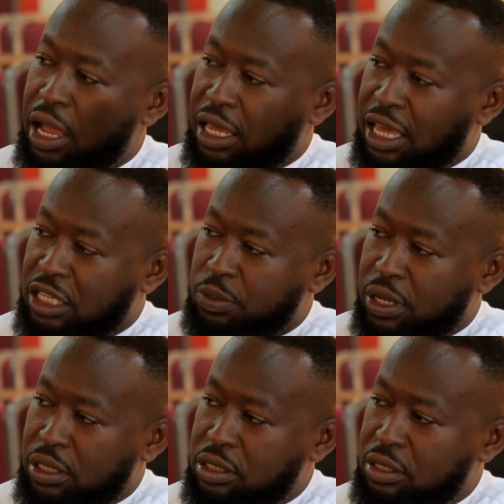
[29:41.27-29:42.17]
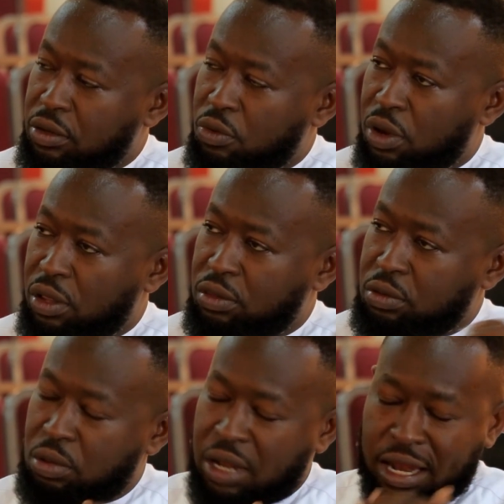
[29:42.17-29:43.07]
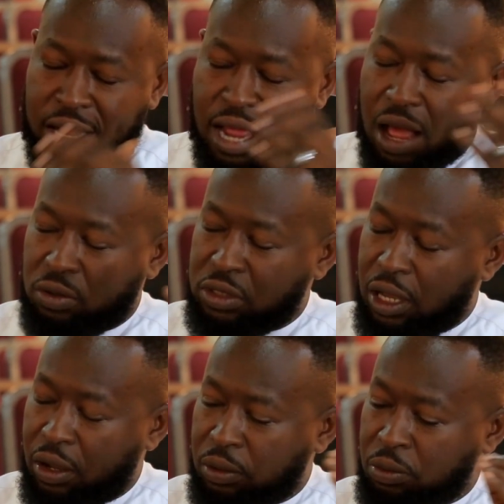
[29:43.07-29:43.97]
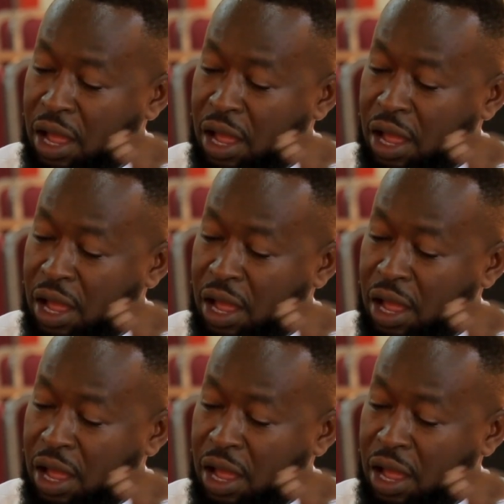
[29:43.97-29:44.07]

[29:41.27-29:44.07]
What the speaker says: engagement with learning outside,